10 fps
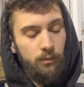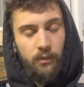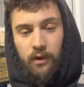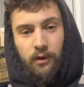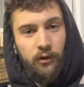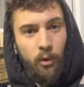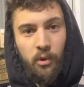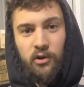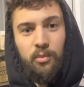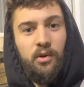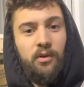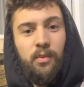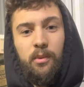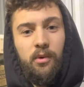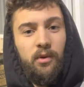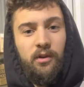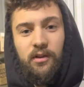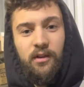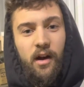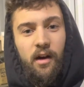these are budget builds, people. This
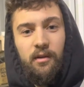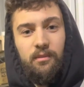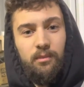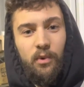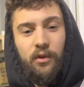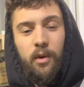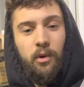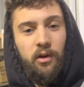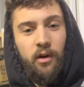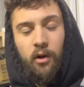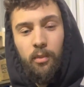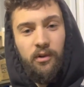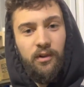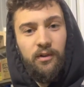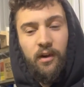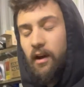is not multi-million-dollar business.